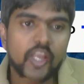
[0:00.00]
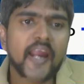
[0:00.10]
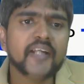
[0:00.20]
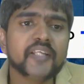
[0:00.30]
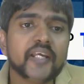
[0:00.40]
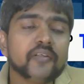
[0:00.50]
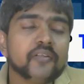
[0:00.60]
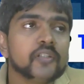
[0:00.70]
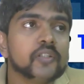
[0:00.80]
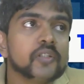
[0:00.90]
and
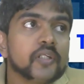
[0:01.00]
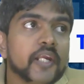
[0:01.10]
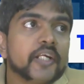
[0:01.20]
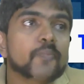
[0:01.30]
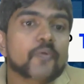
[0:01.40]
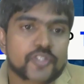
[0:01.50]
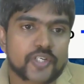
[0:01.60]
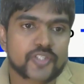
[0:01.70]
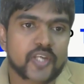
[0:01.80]
then later process.